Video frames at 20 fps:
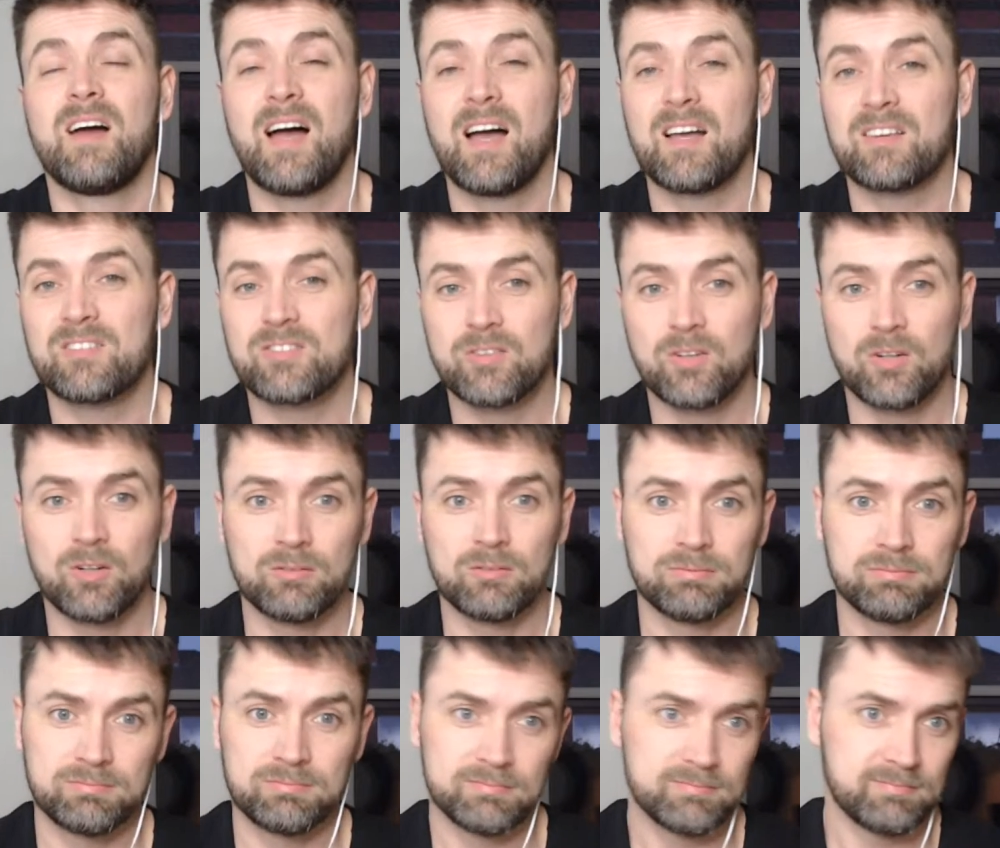
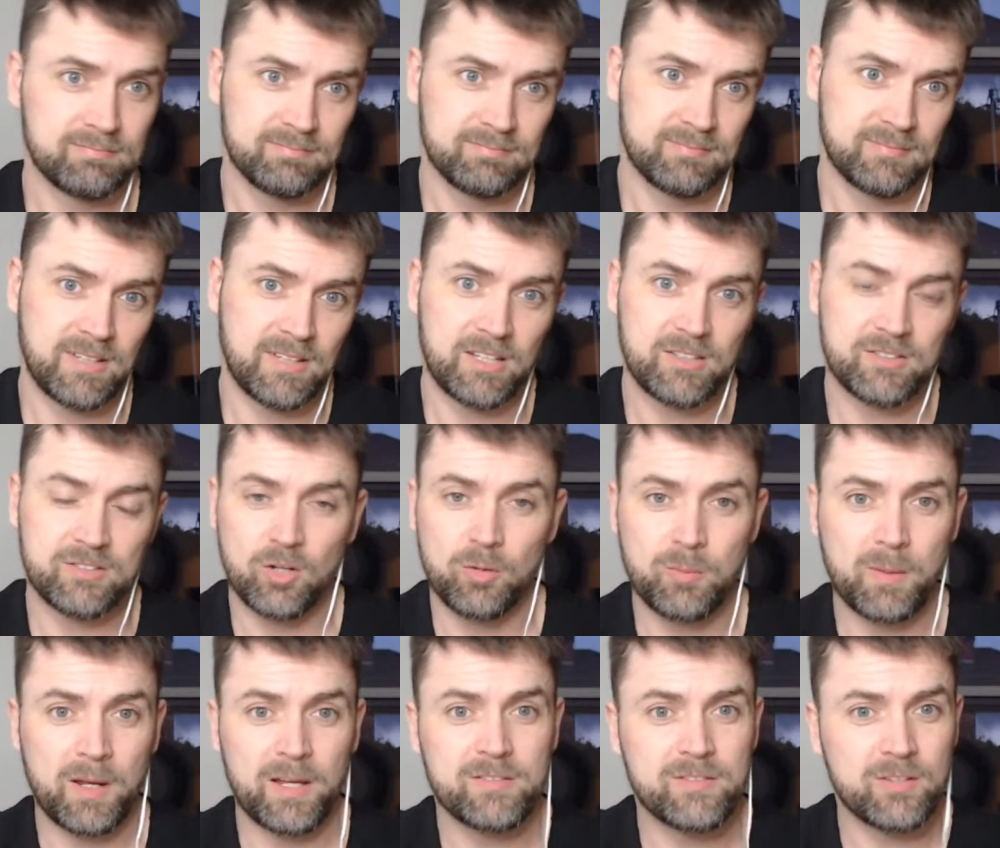Arsenal. They
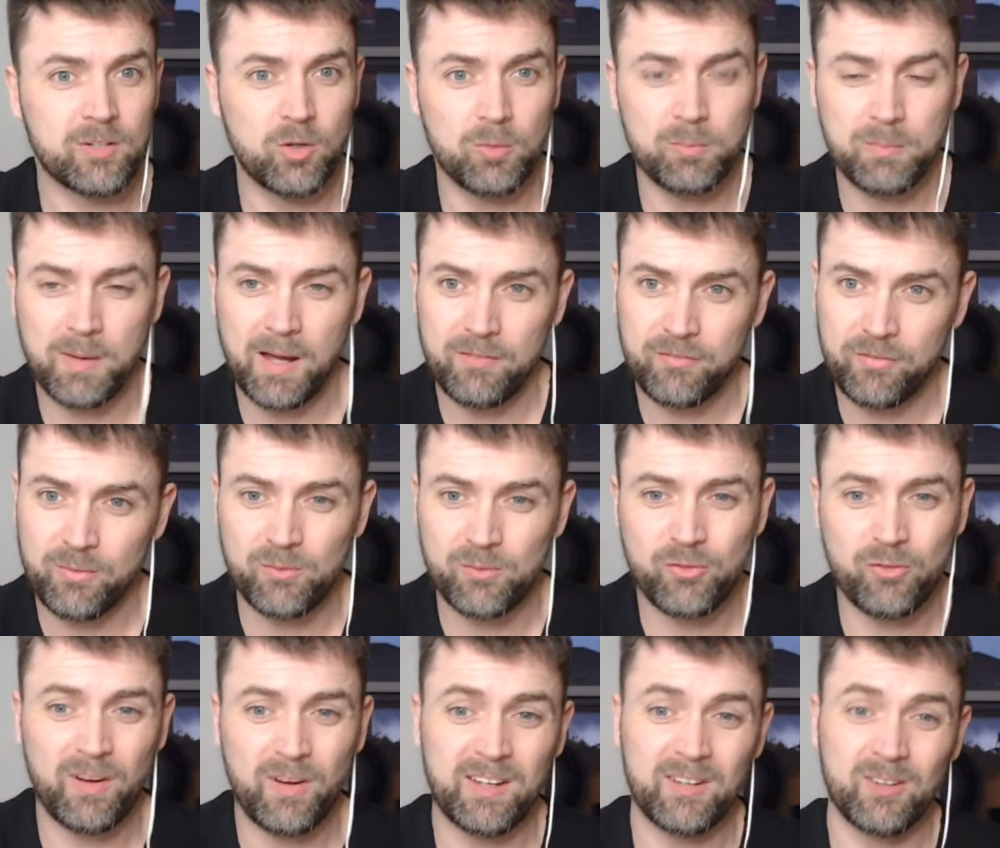still managed to come back from
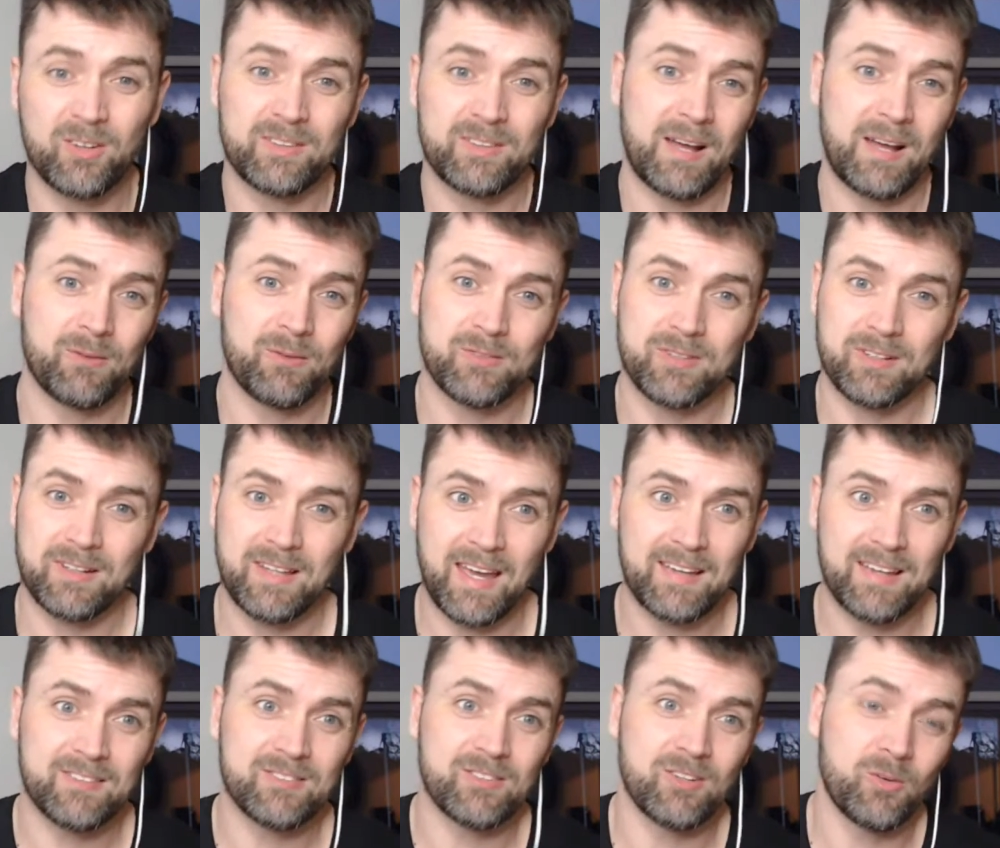3-0 down
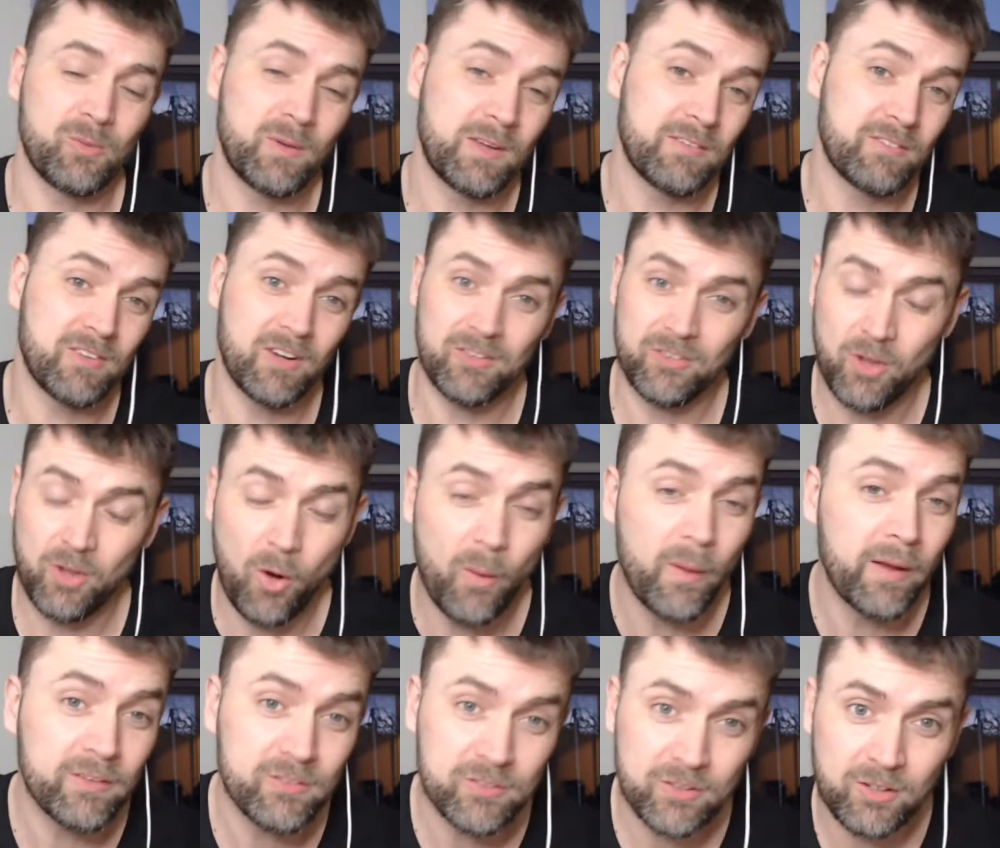today, so we've got
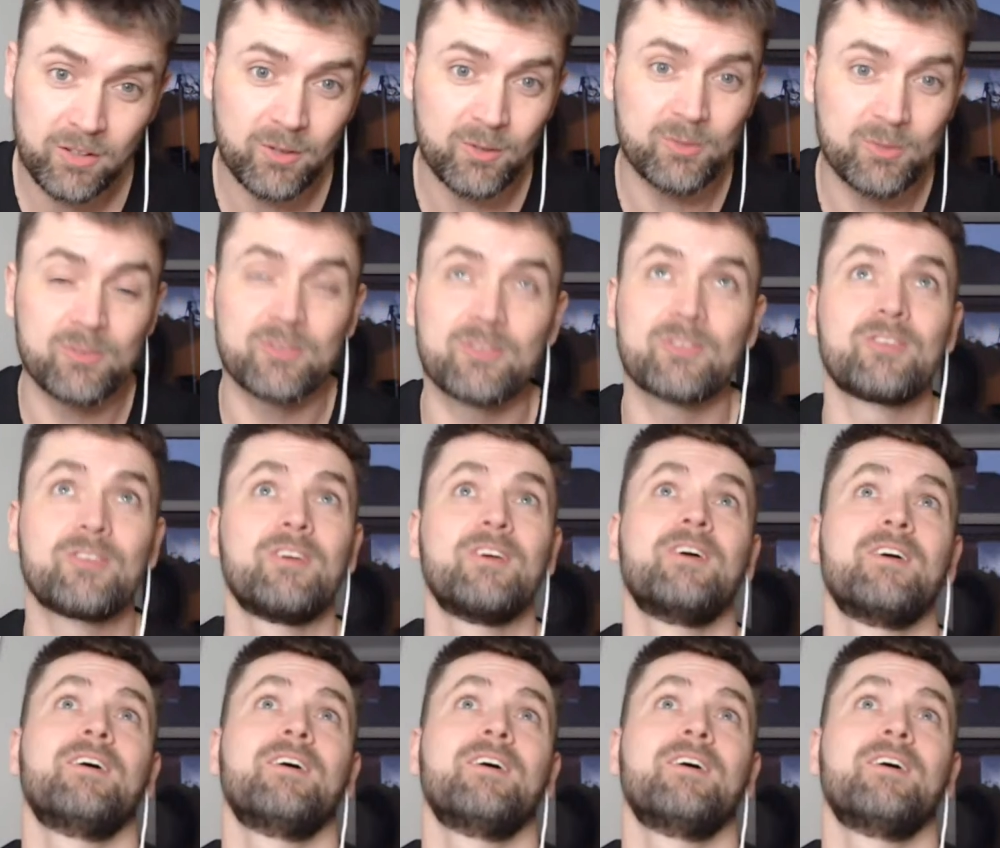no excuse.